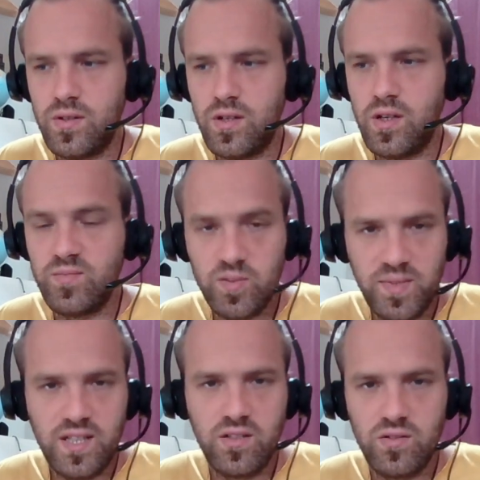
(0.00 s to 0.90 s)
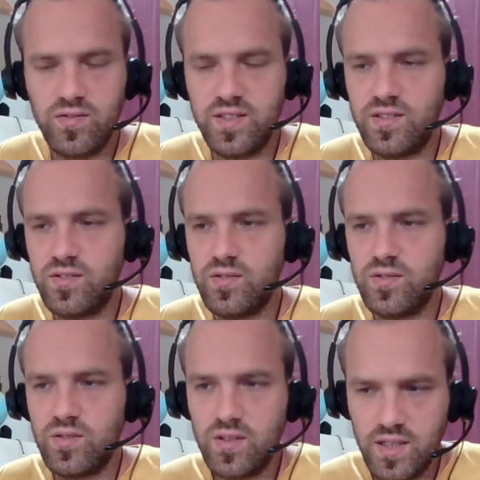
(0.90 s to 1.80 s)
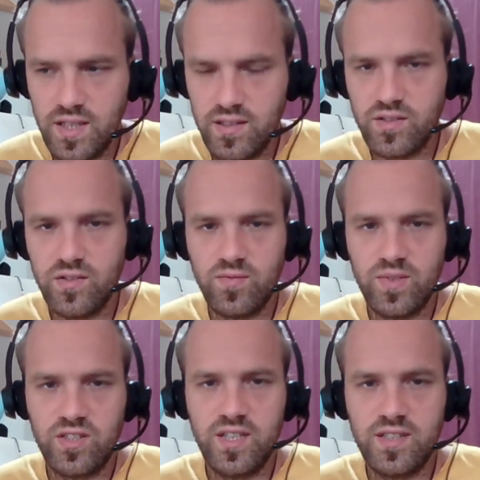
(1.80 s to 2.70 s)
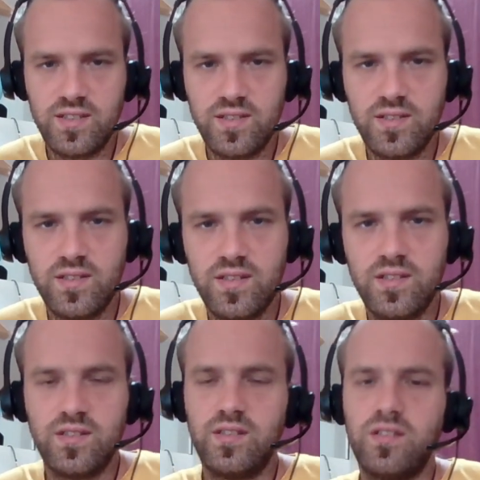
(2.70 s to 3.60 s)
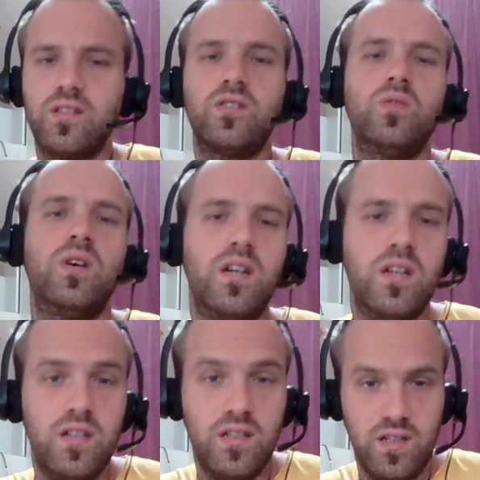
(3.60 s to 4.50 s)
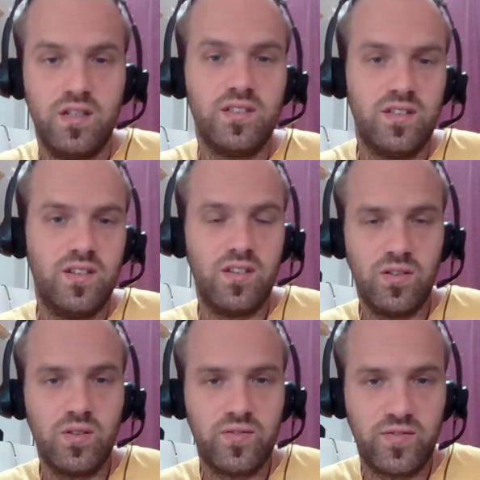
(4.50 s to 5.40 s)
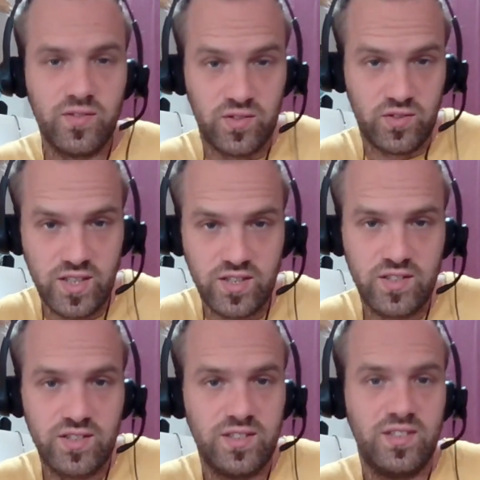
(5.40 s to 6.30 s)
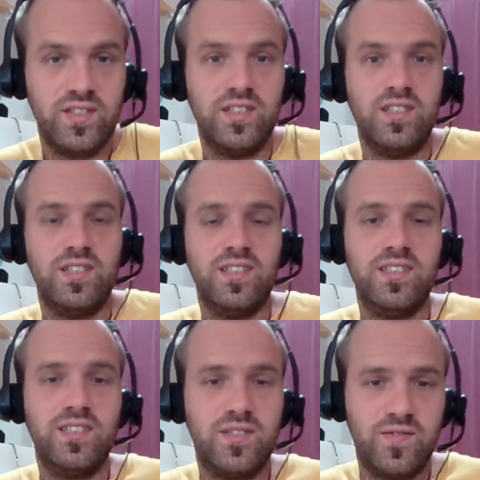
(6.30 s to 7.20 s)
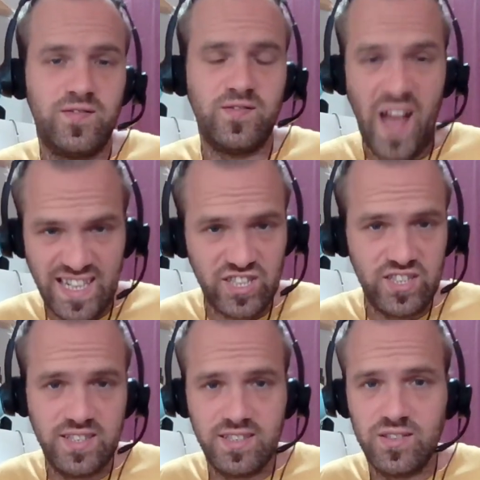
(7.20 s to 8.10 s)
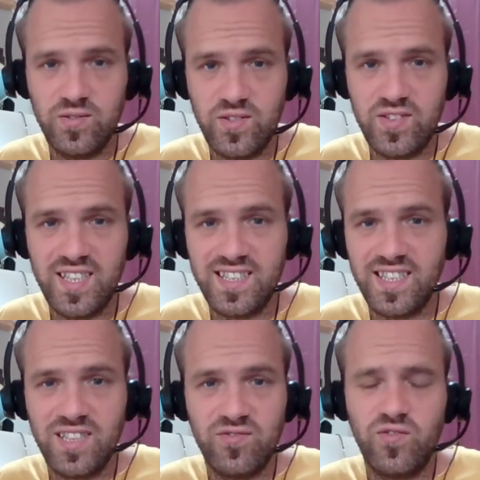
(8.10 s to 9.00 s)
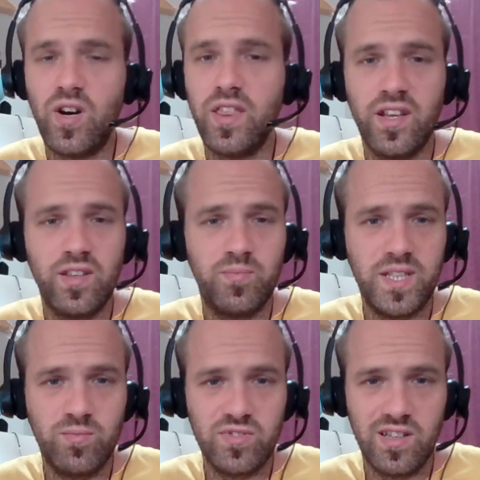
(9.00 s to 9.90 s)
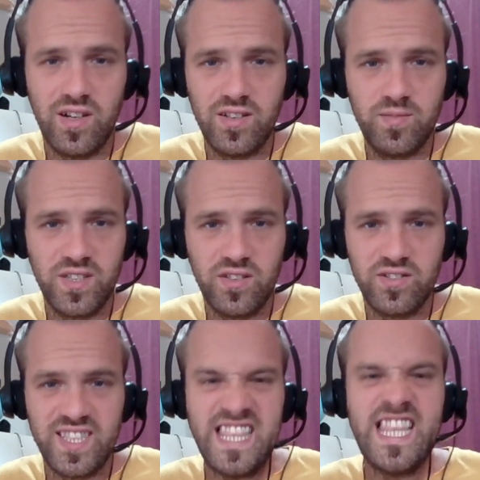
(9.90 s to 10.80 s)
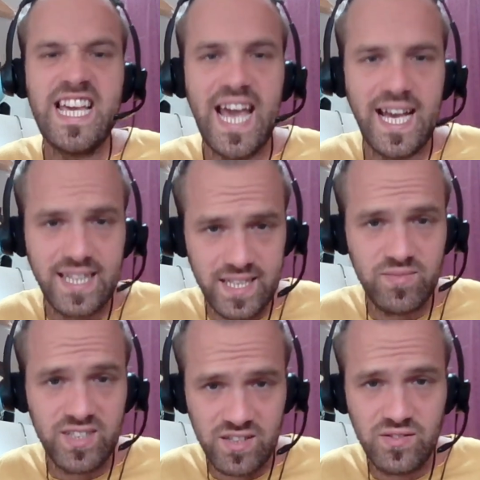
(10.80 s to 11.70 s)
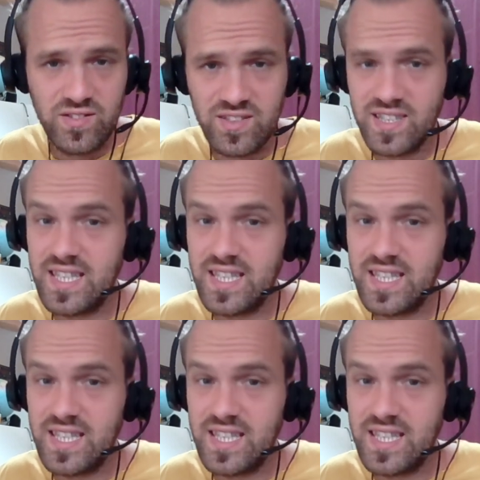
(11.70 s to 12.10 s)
I'm speaking all of this to get this off my chest. It's quite a lot of frustration. These fascists who think they can run other people's lives because they hate themselves.